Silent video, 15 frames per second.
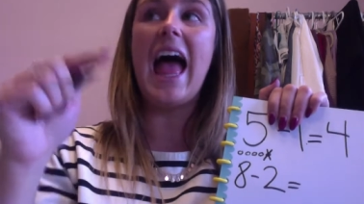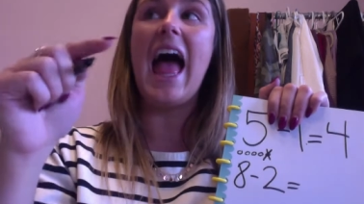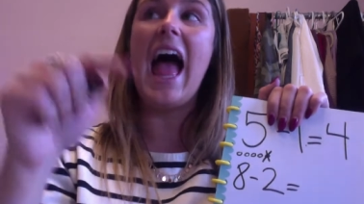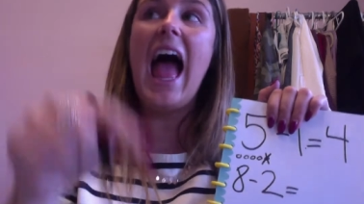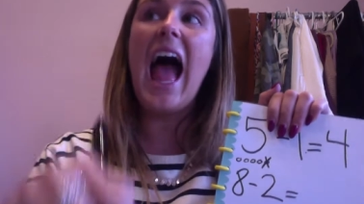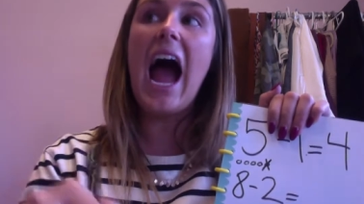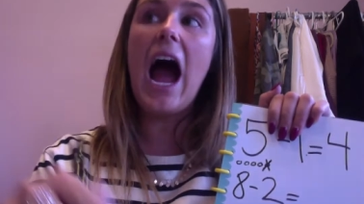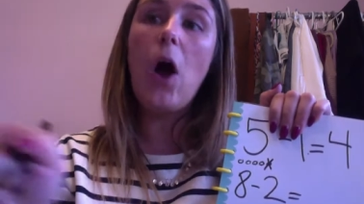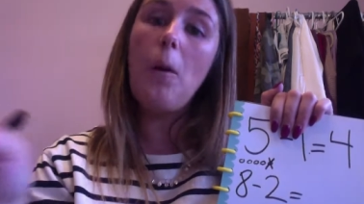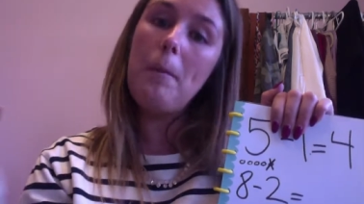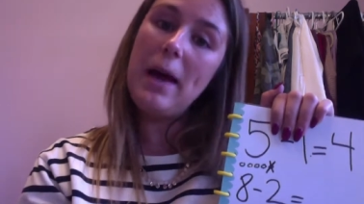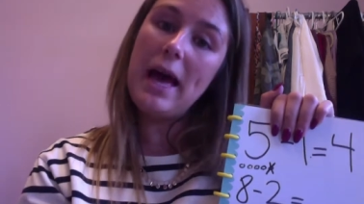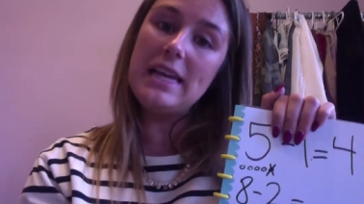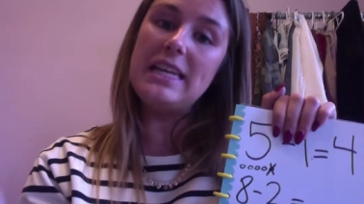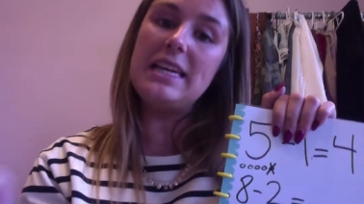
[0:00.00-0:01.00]
How
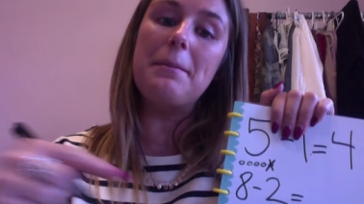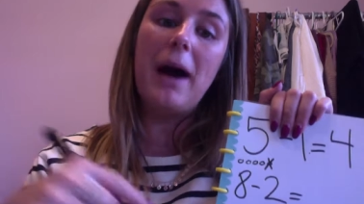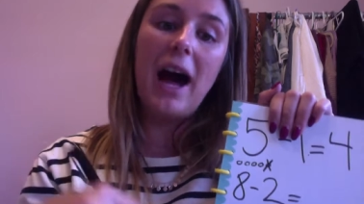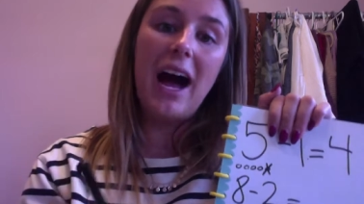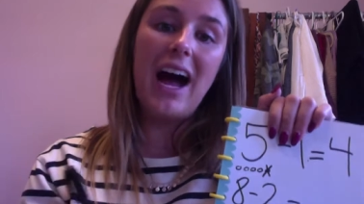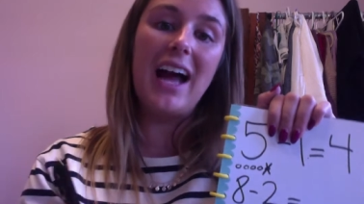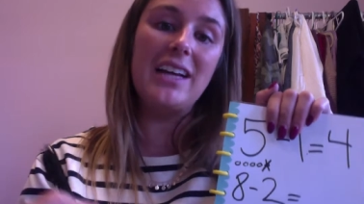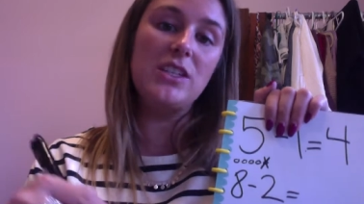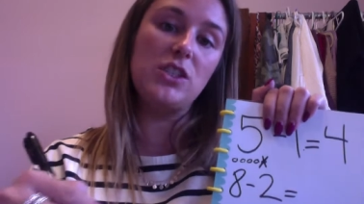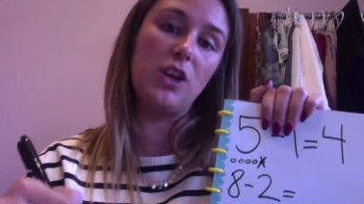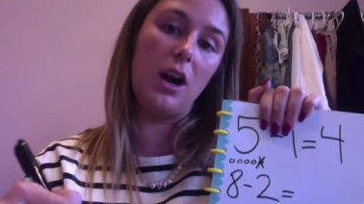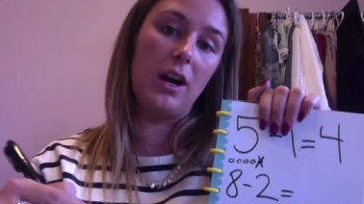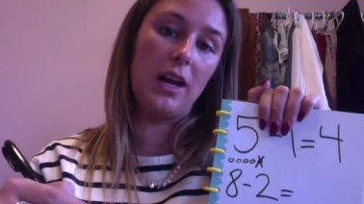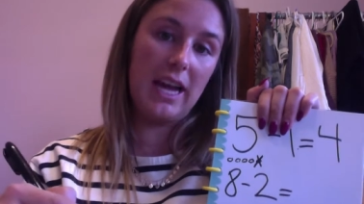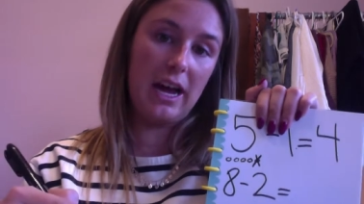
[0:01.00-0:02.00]
many am I
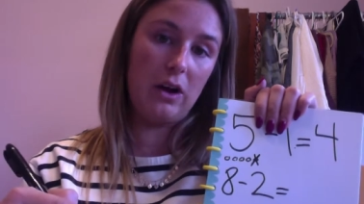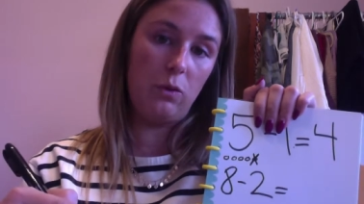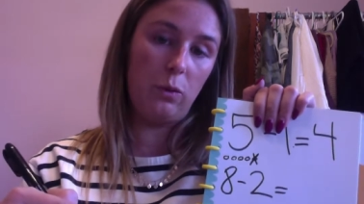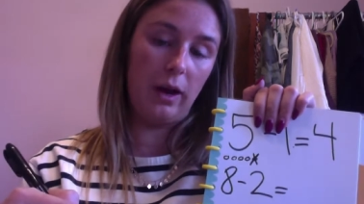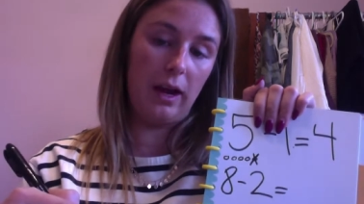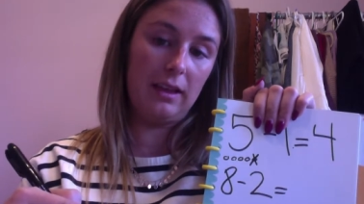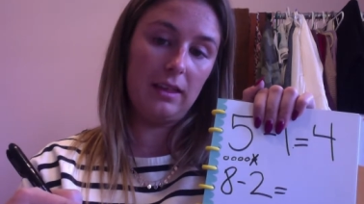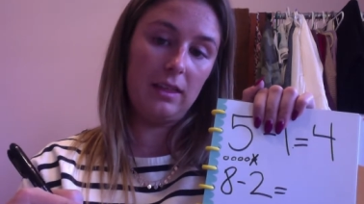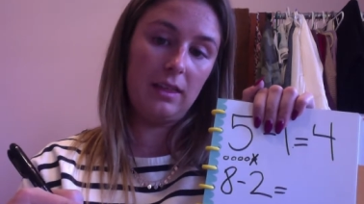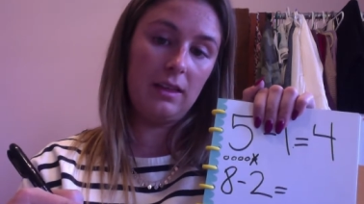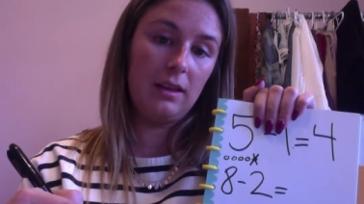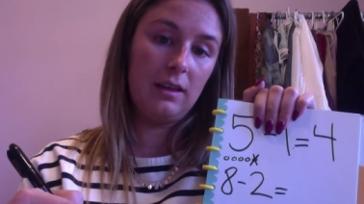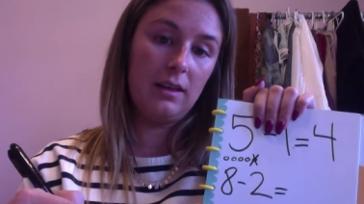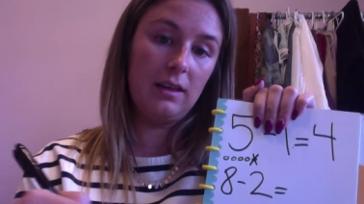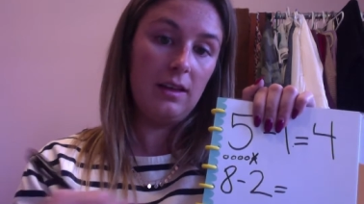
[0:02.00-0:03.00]
starting out with?
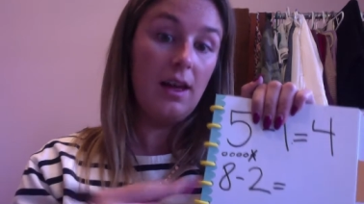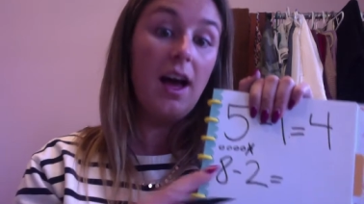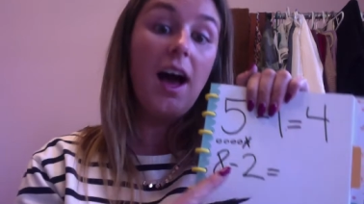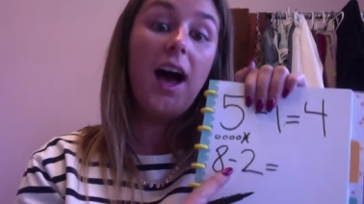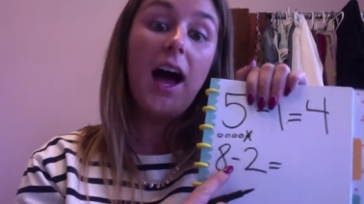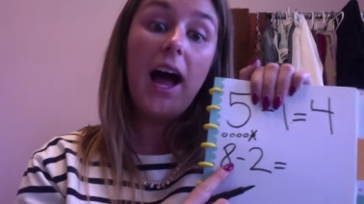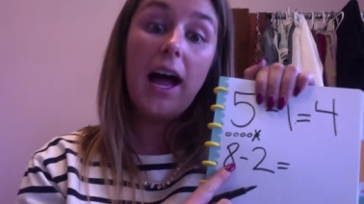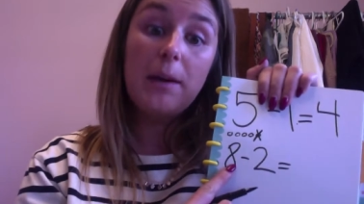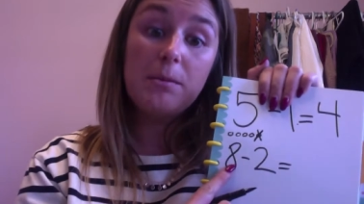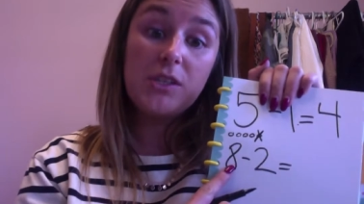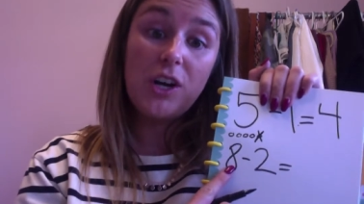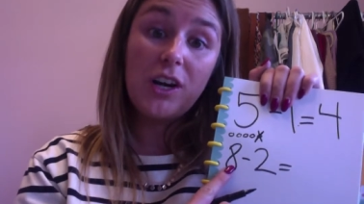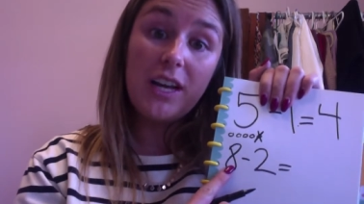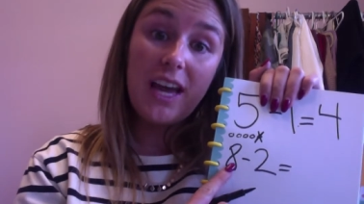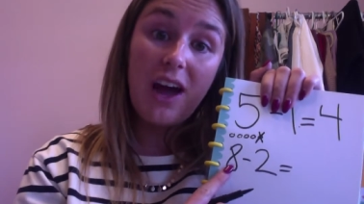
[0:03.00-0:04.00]
I'm
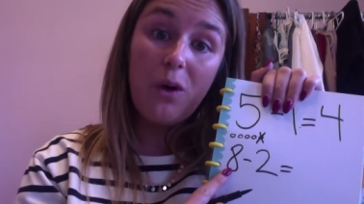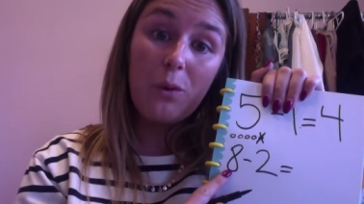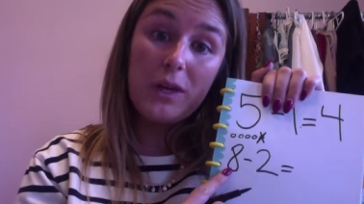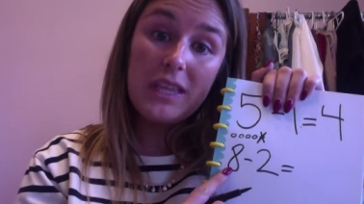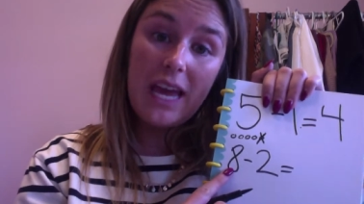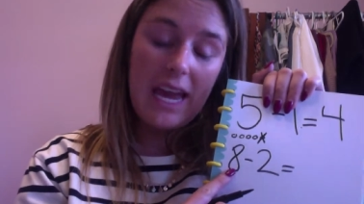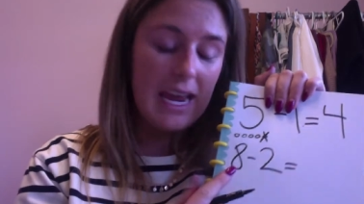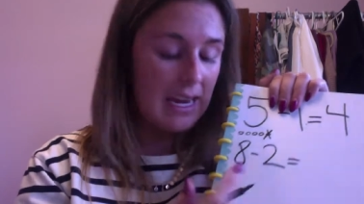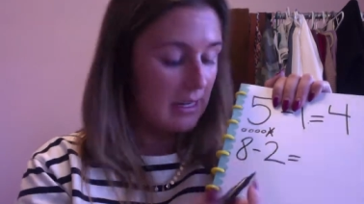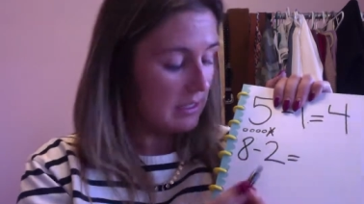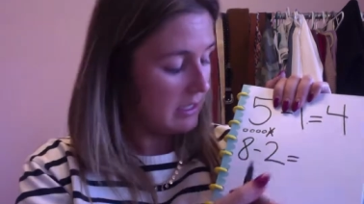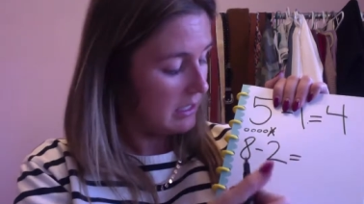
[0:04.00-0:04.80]
starting out with 8.